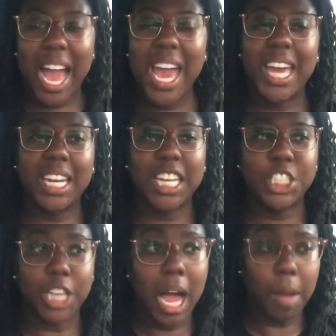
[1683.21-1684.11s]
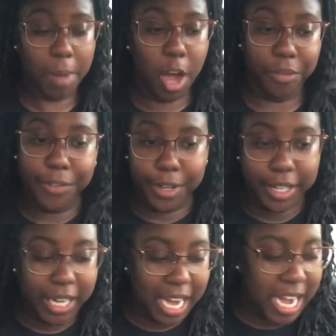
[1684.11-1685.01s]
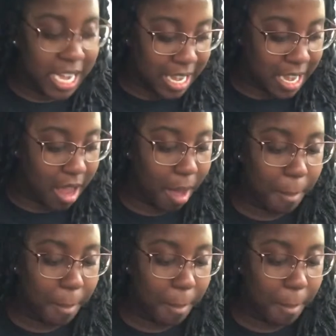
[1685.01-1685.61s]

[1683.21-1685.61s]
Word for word: had a job offer in